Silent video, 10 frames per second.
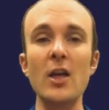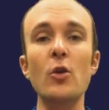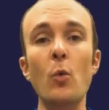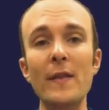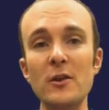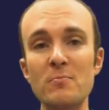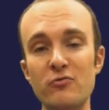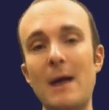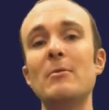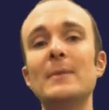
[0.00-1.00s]
The one that you
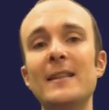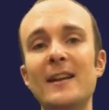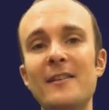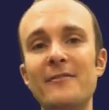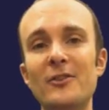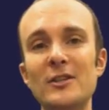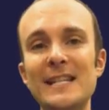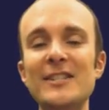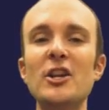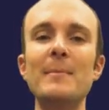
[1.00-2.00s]
probably think of first
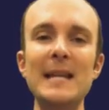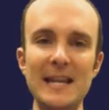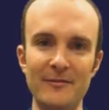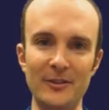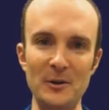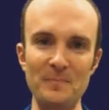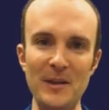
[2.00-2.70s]
is going to be heat flow.